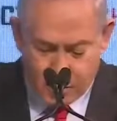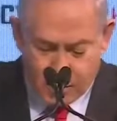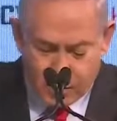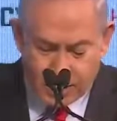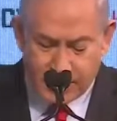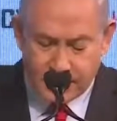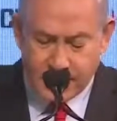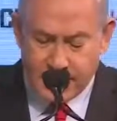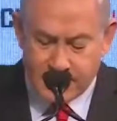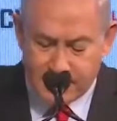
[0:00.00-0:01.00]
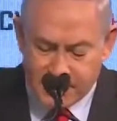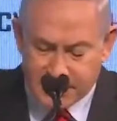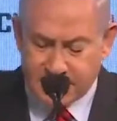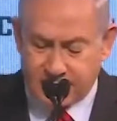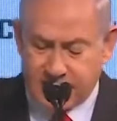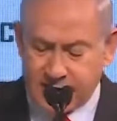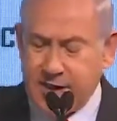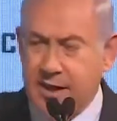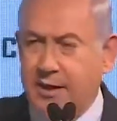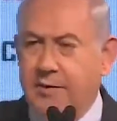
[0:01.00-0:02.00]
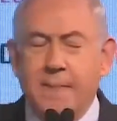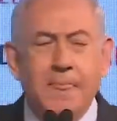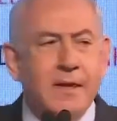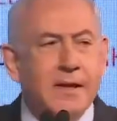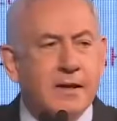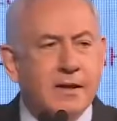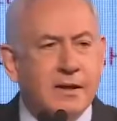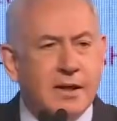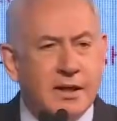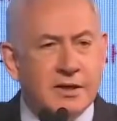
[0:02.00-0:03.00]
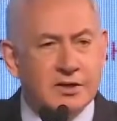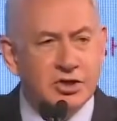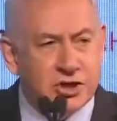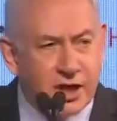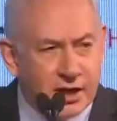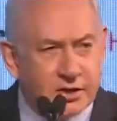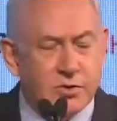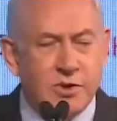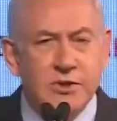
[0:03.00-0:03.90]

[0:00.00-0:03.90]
What we're in the midst of right now is a change.